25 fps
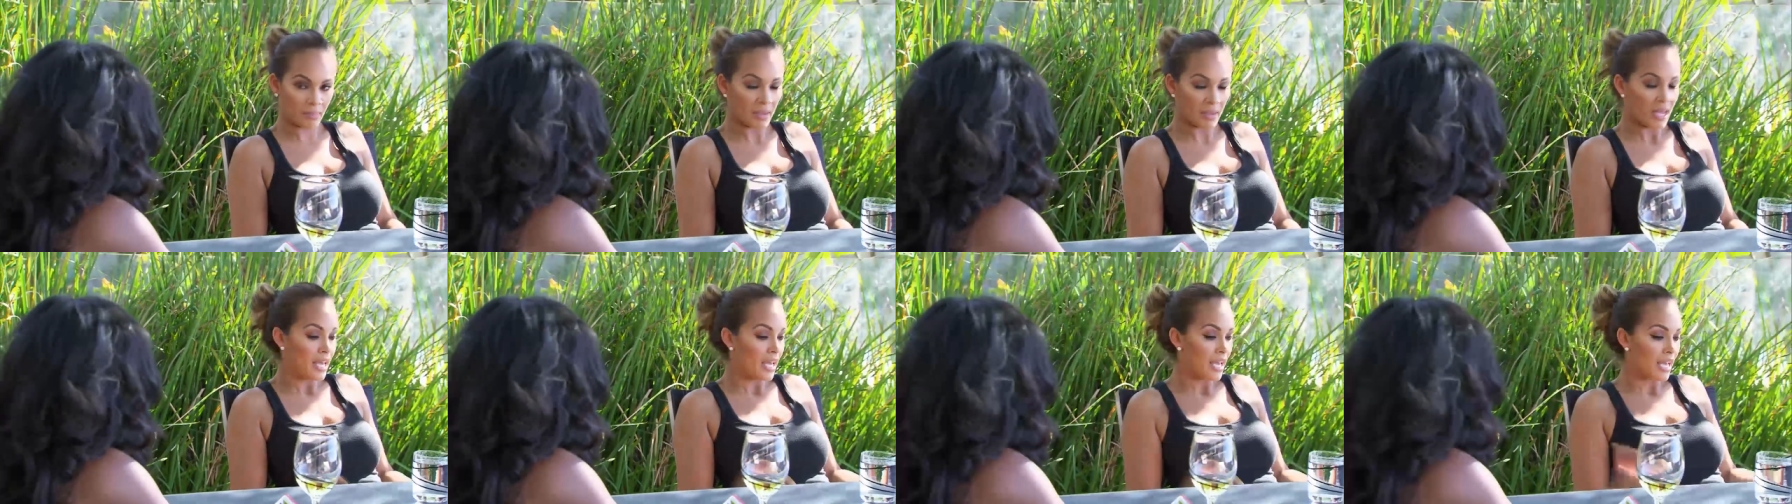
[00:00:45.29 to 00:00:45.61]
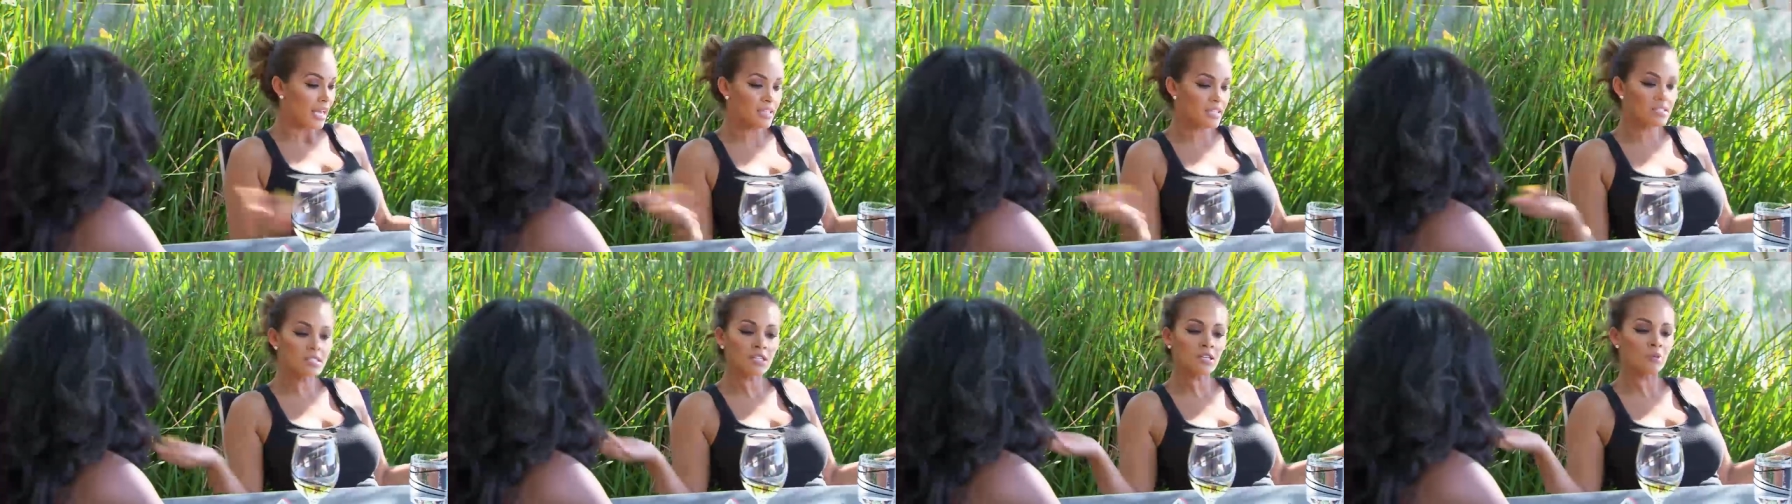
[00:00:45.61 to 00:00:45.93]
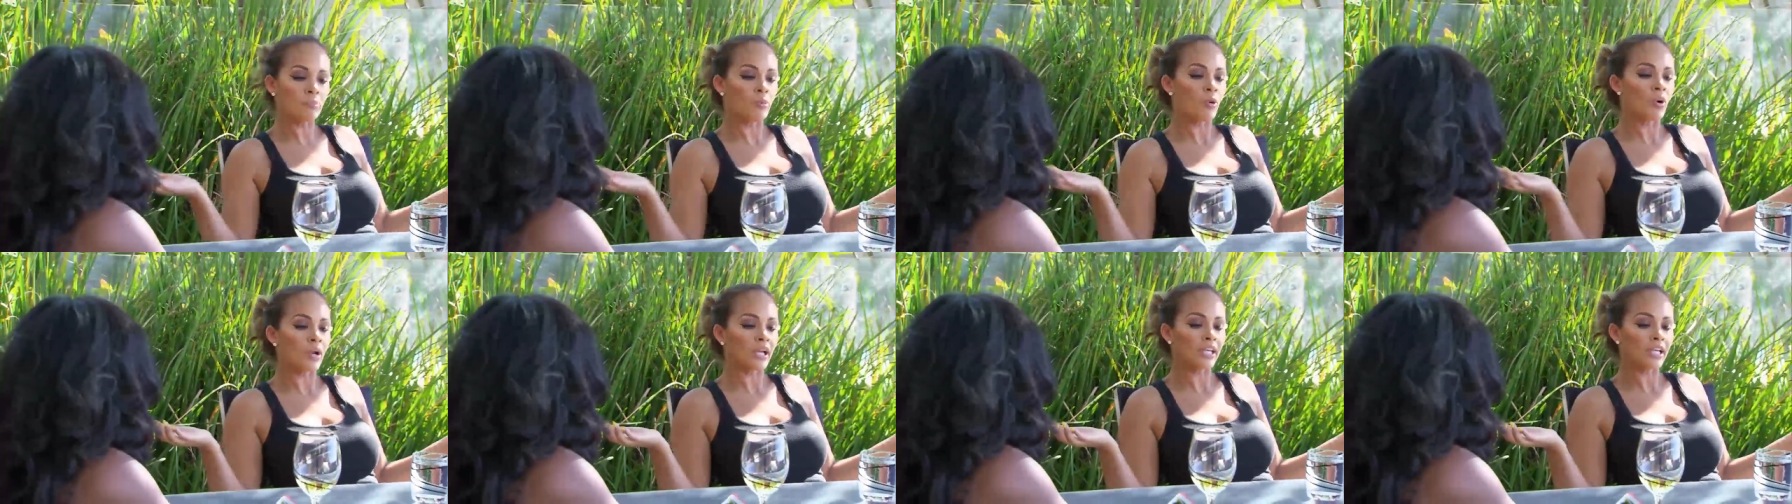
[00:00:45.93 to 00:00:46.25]
I know. It's a
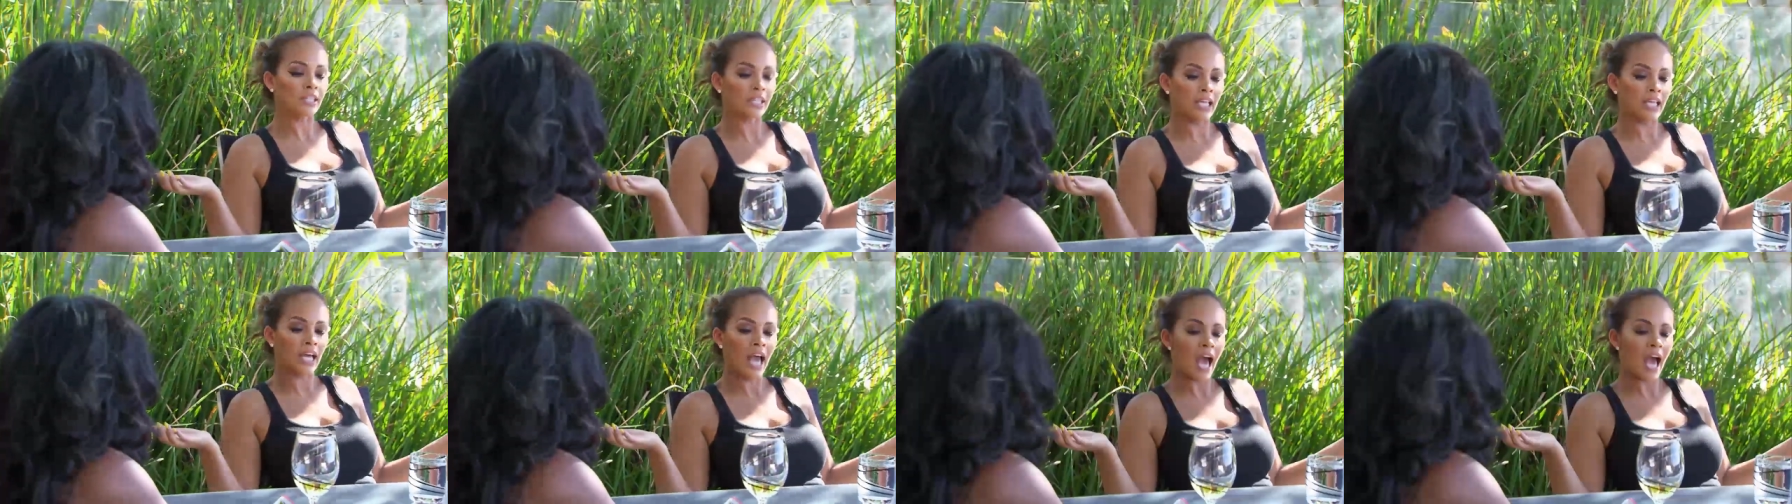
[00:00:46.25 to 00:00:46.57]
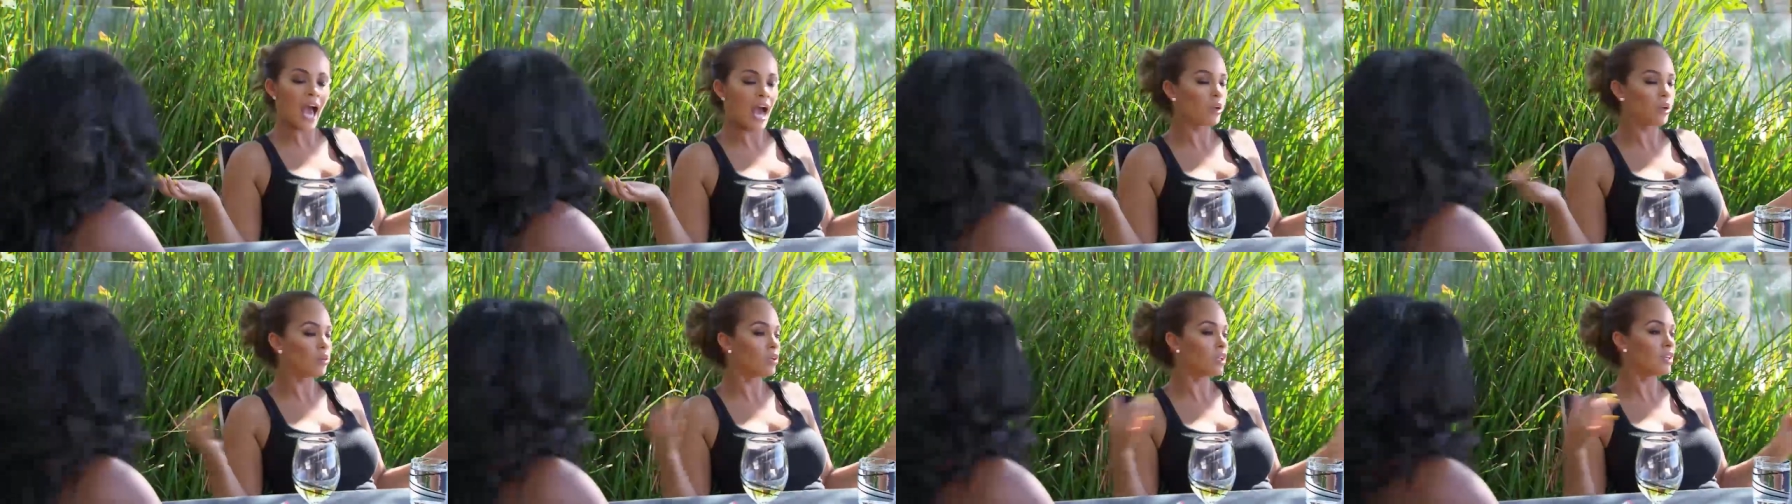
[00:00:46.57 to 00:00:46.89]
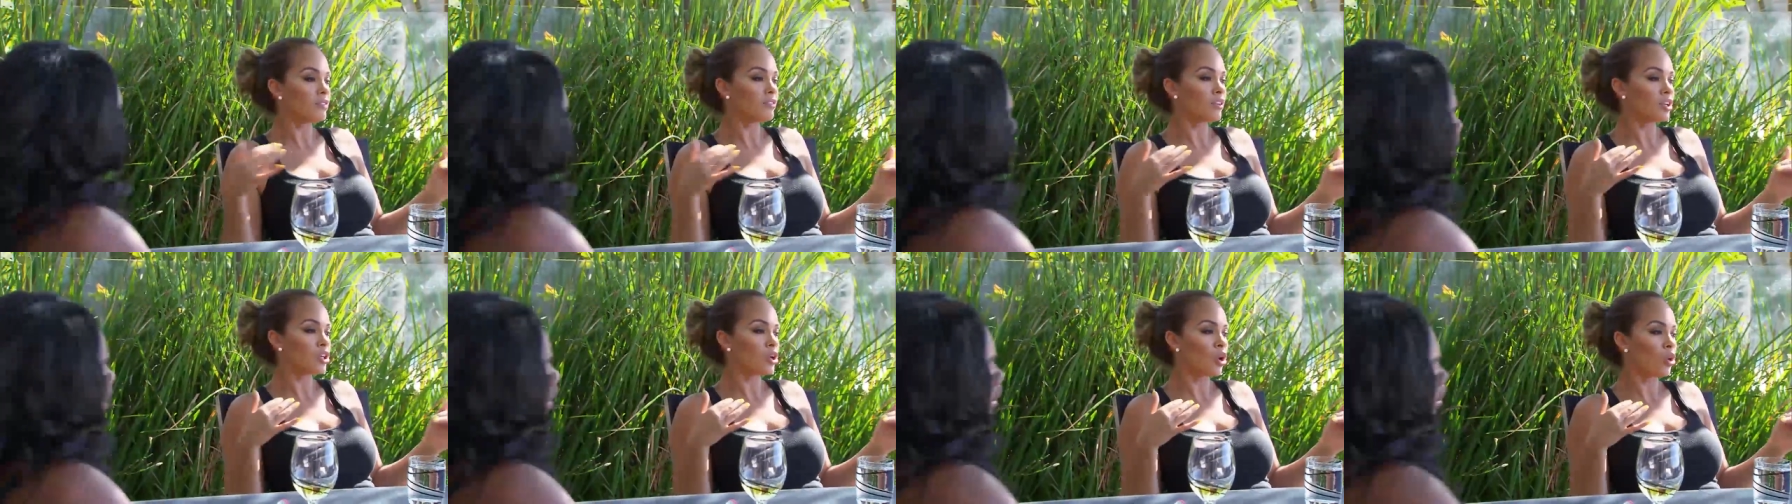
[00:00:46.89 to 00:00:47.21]
point that I don't
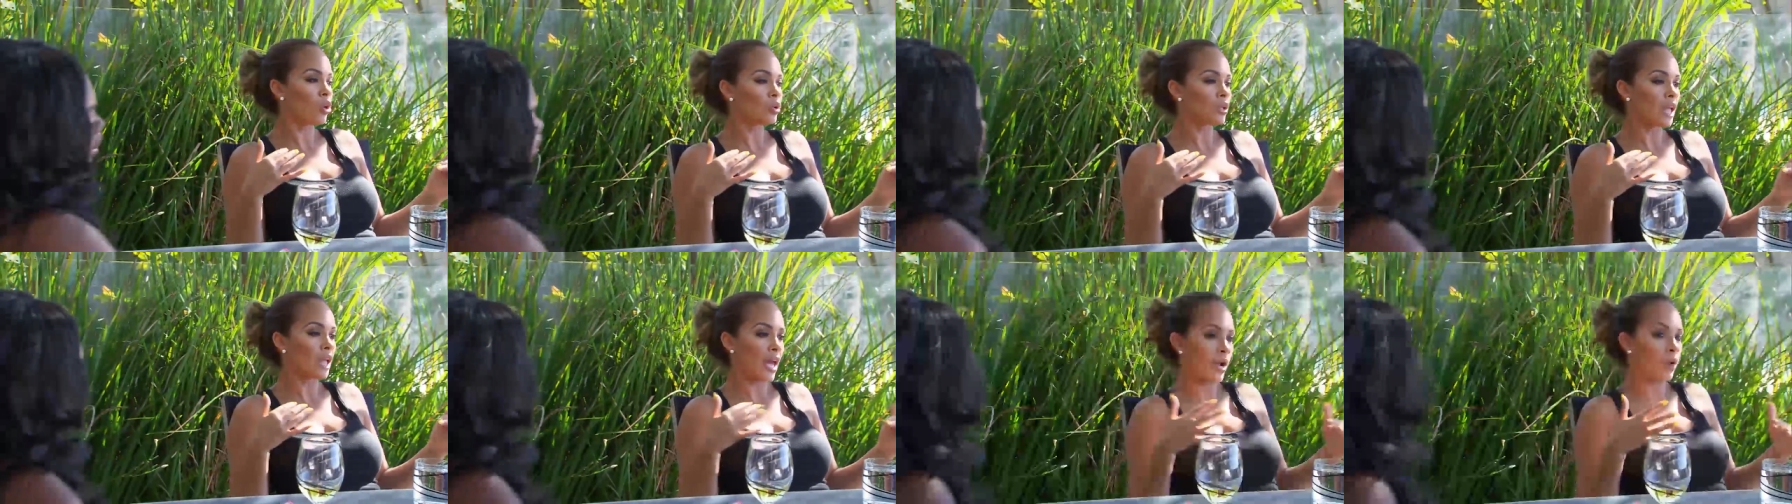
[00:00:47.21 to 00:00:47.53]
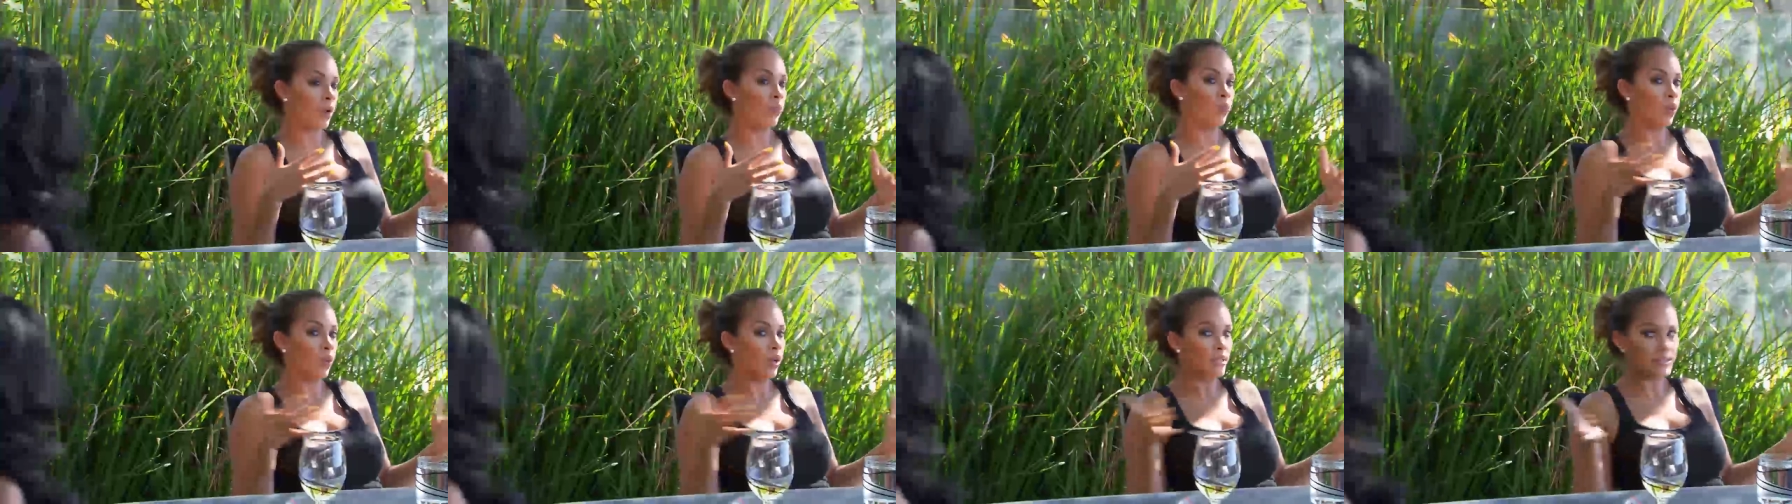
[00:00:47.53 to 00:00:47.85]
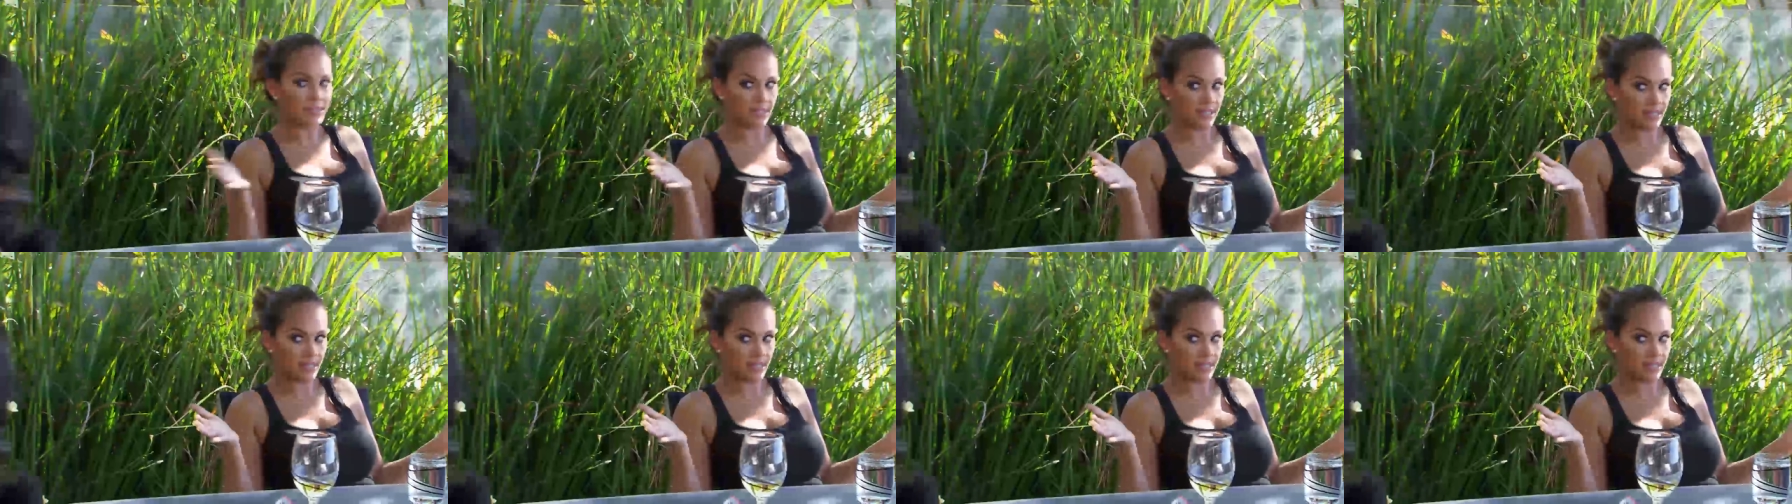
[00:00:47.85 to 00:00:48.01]
even yeah. know like what